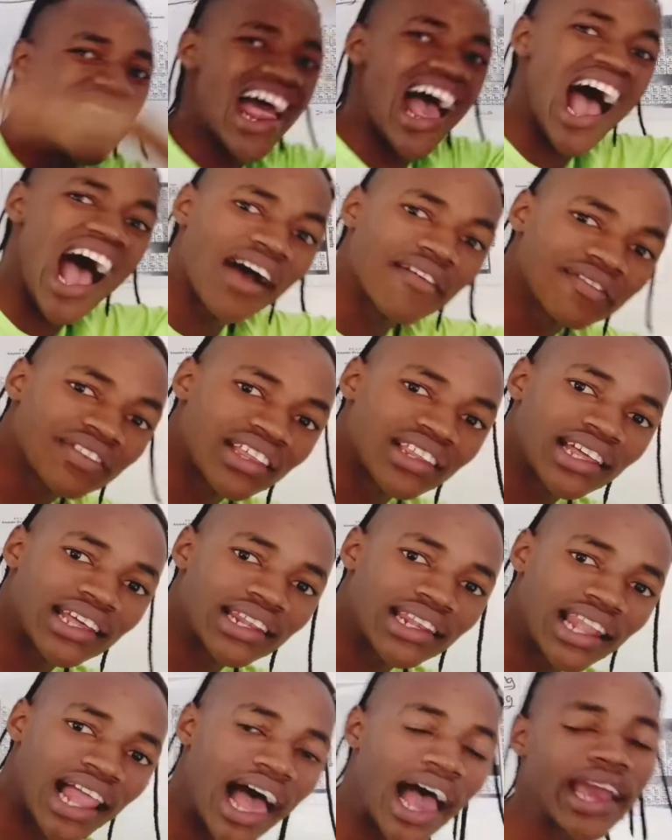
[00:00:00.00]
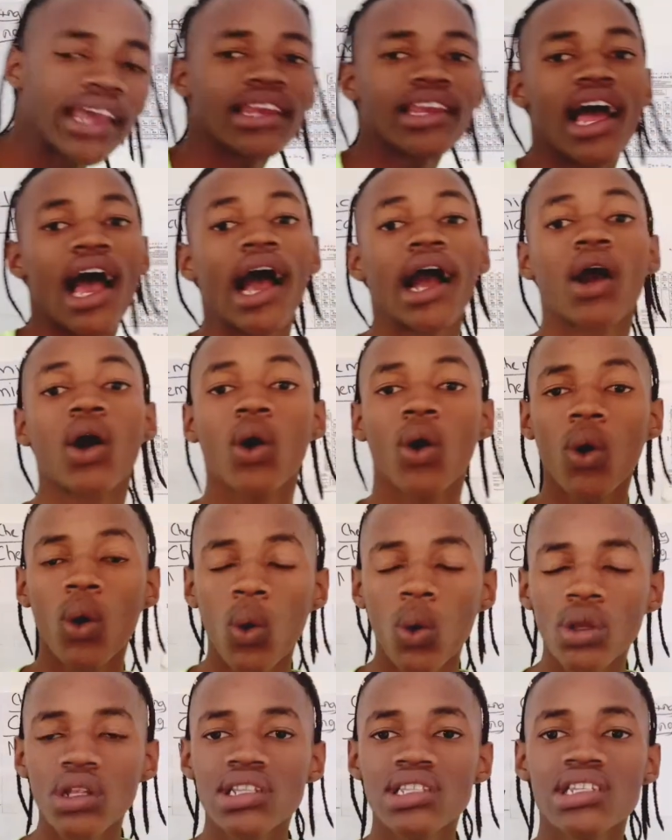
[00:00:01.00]
after that line are
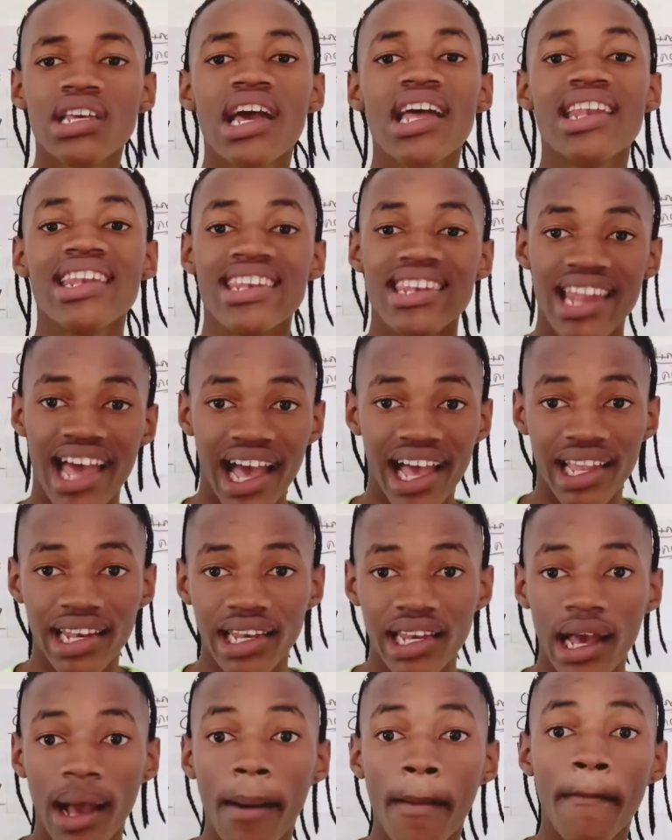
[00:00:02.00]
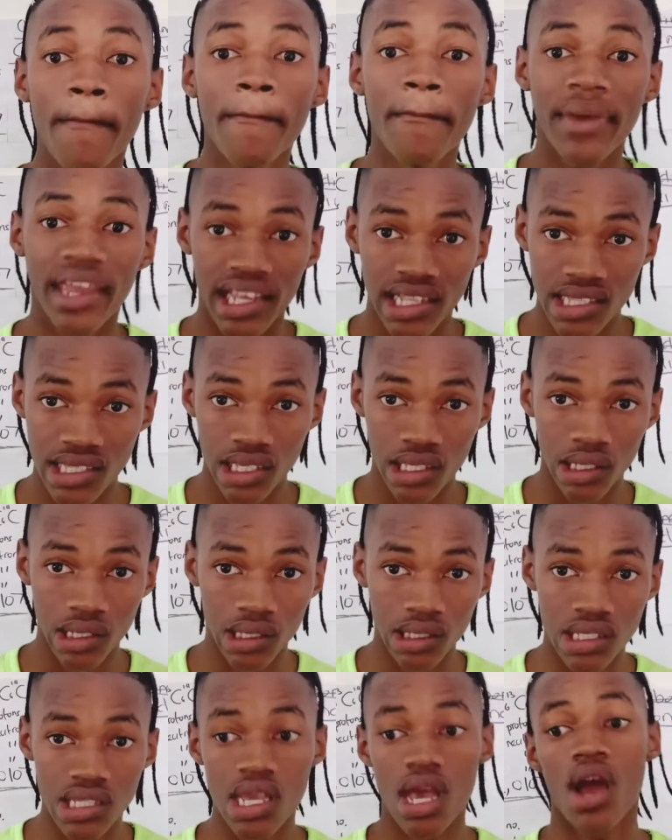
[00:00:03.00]
called
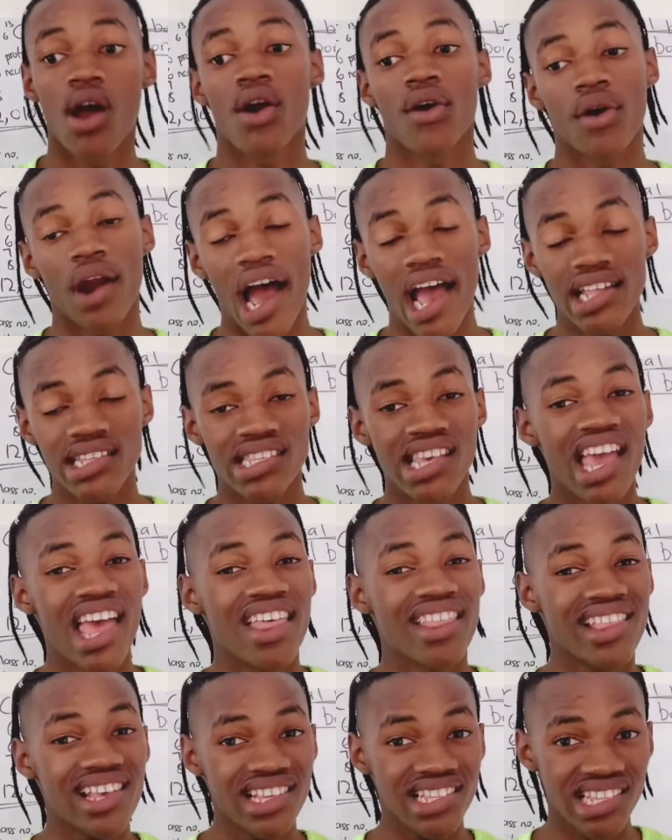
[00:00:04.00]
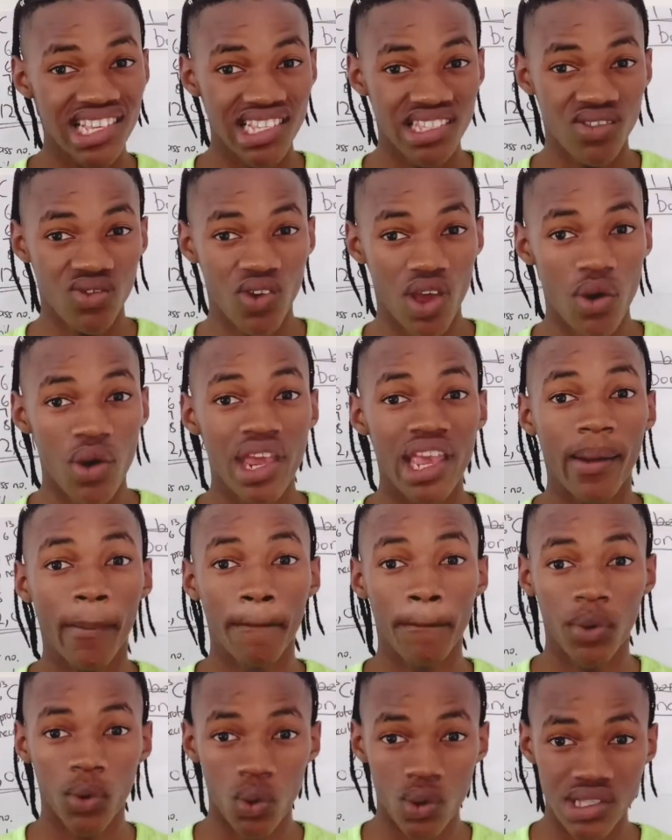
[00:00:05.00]
non-metals. Right? This is very
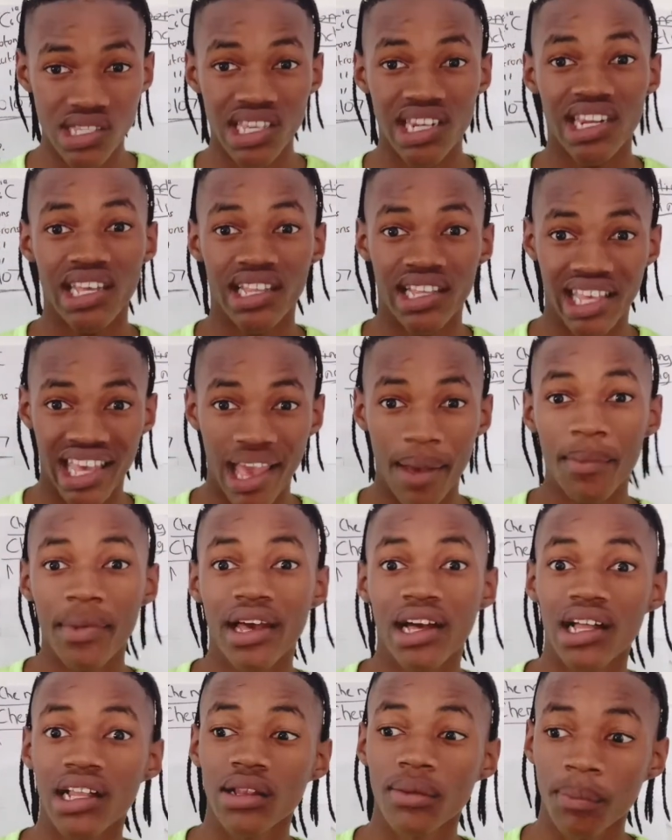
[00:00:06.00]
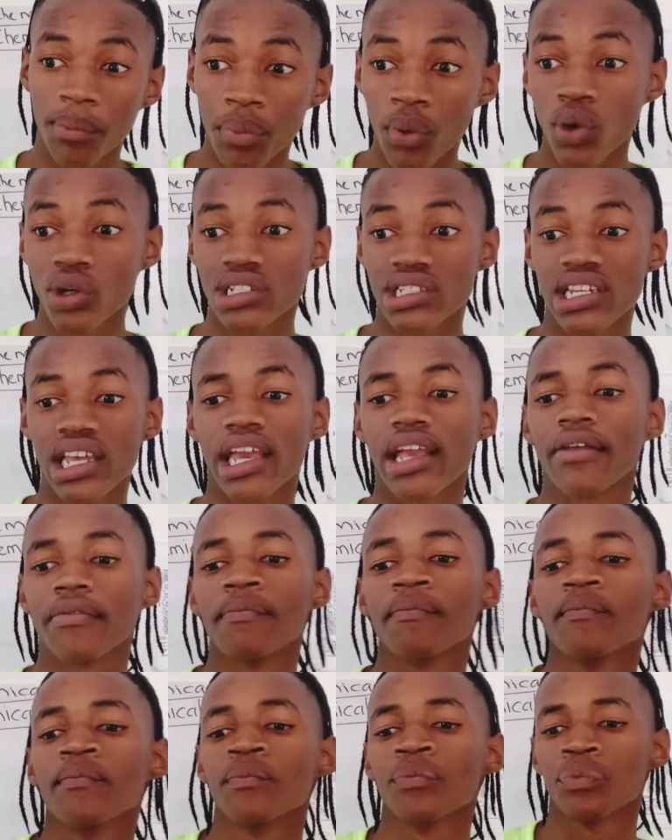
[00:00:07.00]
important in chemical bonding.
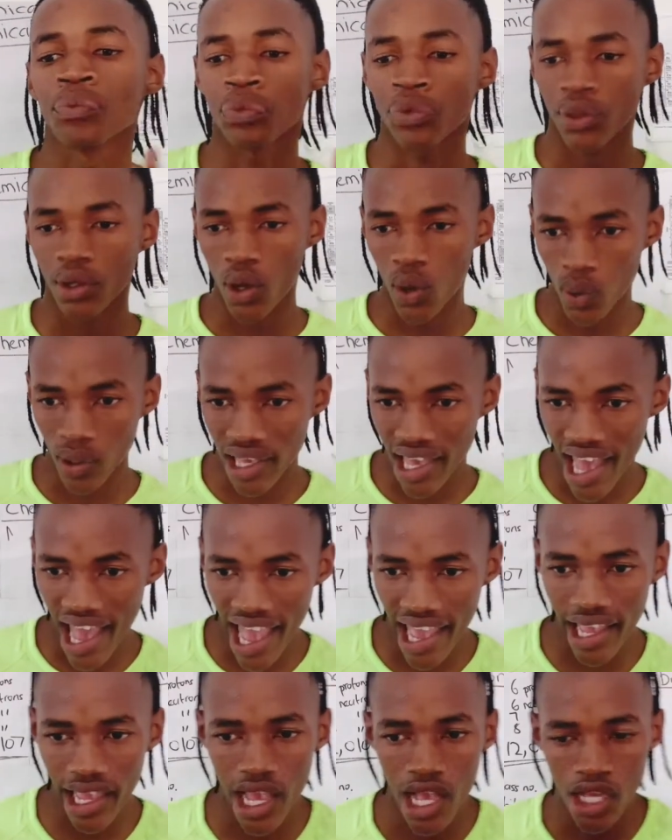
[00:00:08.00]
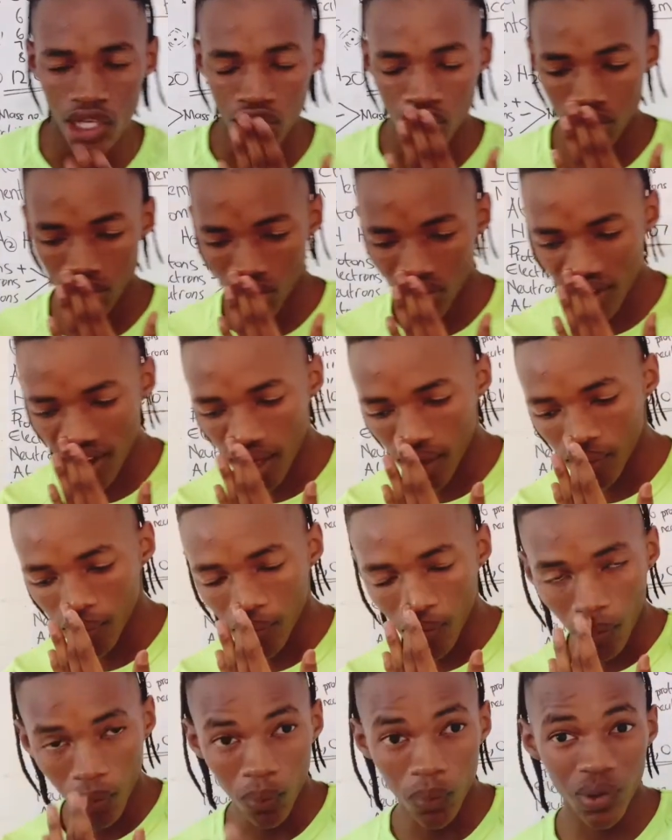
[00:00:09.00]
Okay, so now
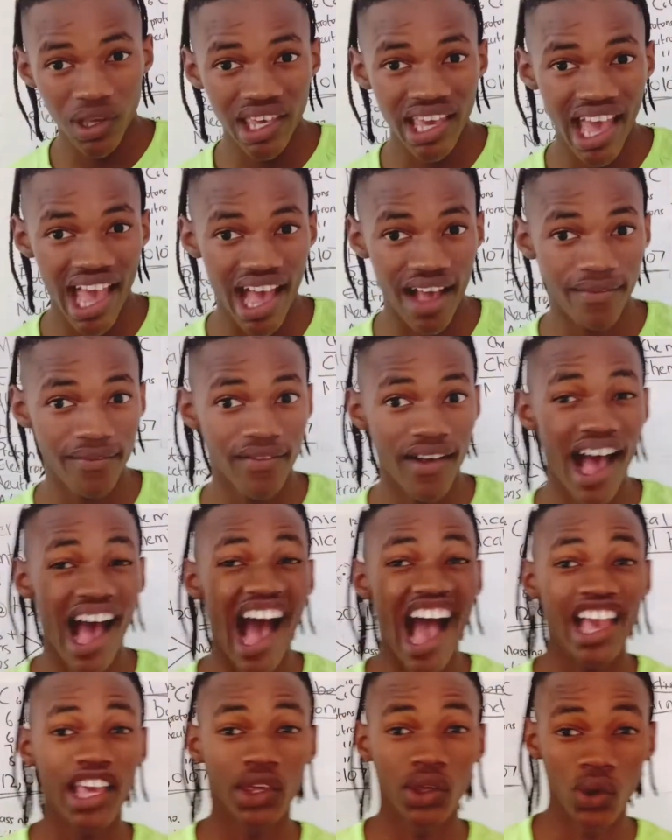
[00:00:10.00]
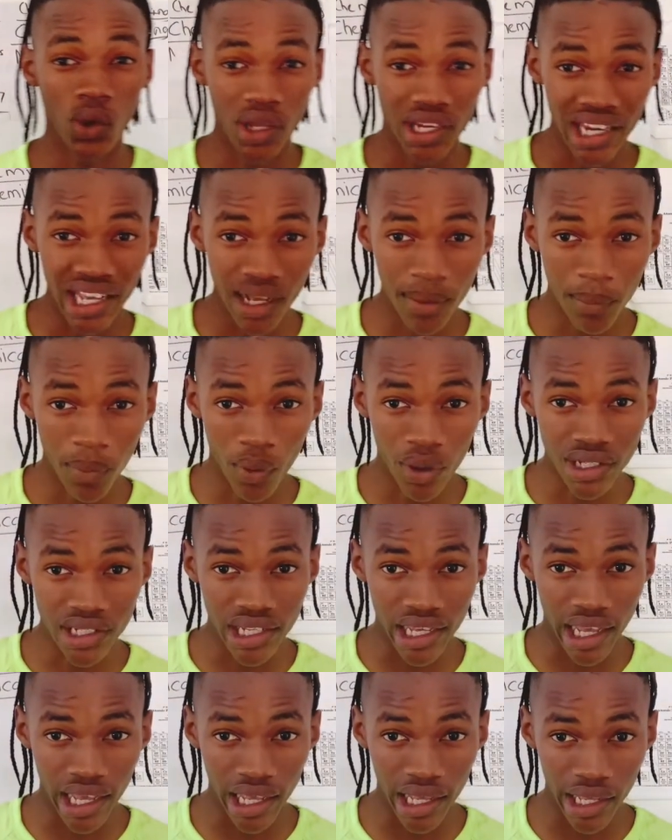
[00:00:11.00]
we have ionic
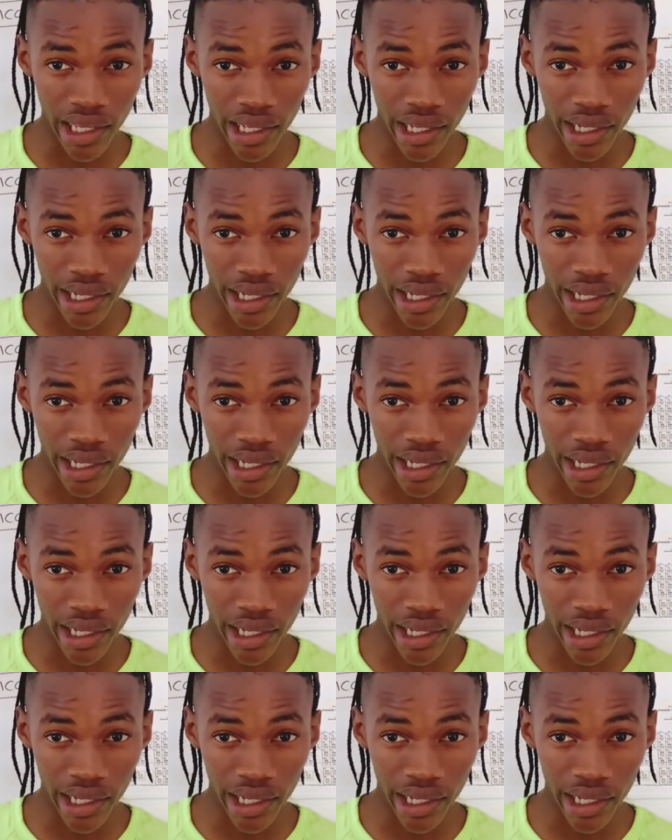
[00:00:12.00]
bonding,